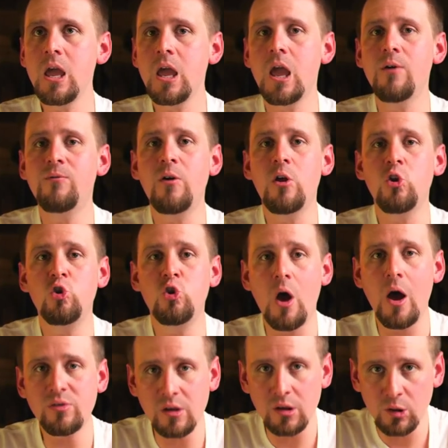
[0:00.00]
if it
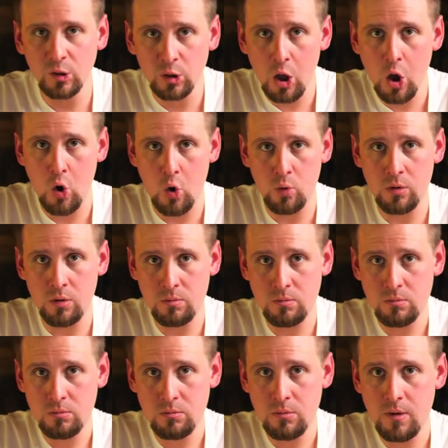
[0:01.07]
doesn't load,
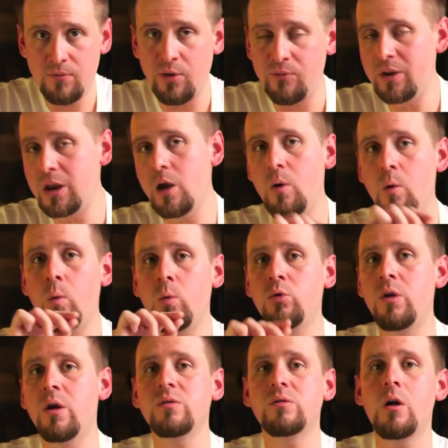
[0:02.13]
if the video
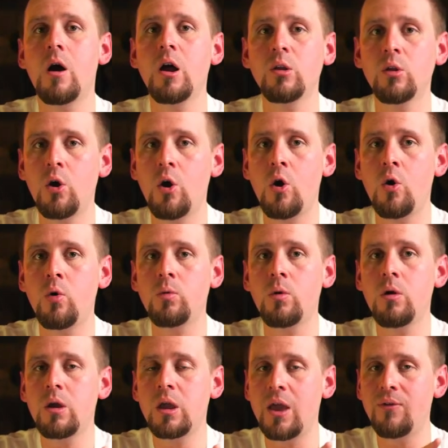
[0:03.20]
does not load,
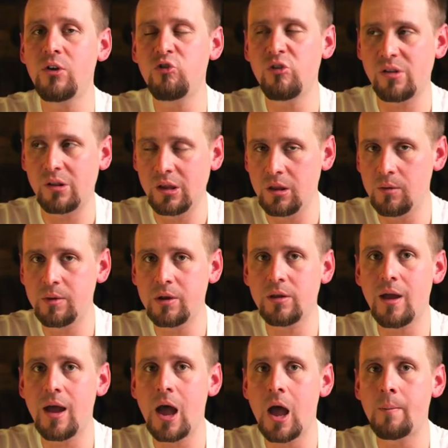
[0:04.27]
give it just a little bit of
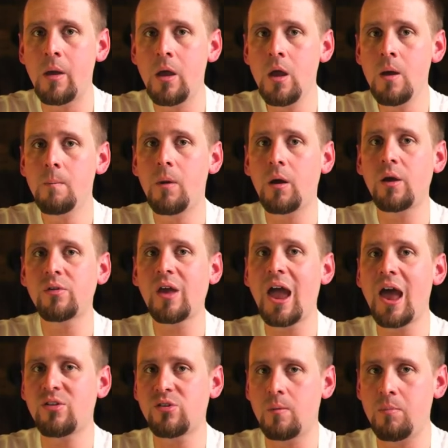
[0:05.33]
time because it
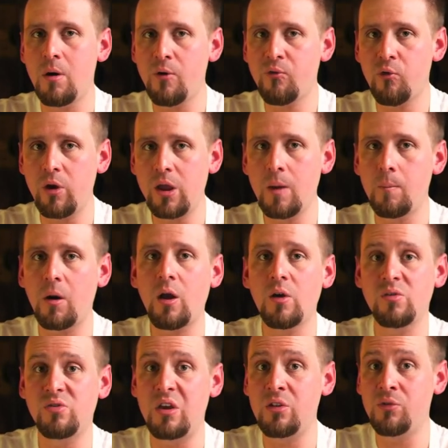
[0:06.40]
has to buffer in
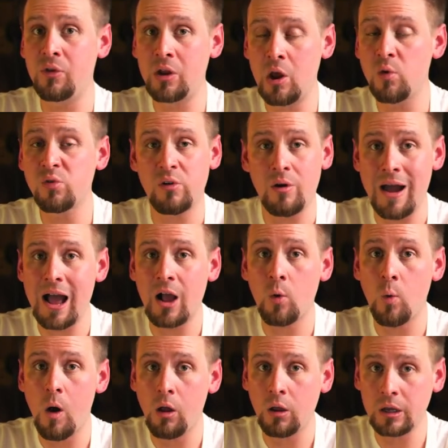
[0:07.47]
because these videos are high
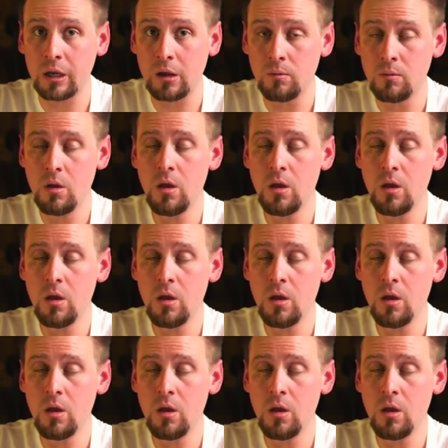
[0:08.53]
quality